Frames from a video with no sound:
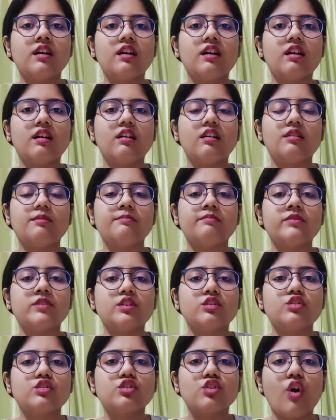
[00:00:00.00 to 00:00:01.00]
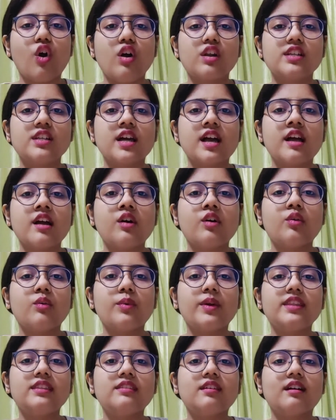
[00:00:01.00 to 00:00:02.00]
a short
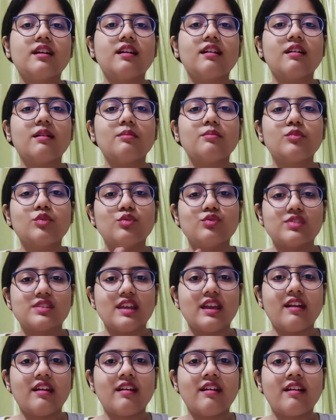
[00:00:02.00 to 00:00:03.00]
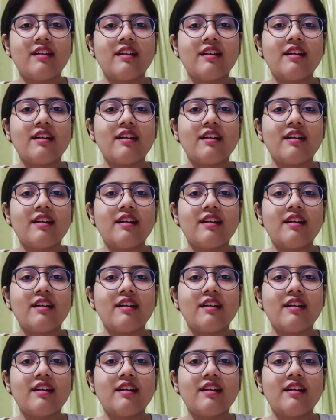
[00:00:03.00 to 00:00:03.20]
with music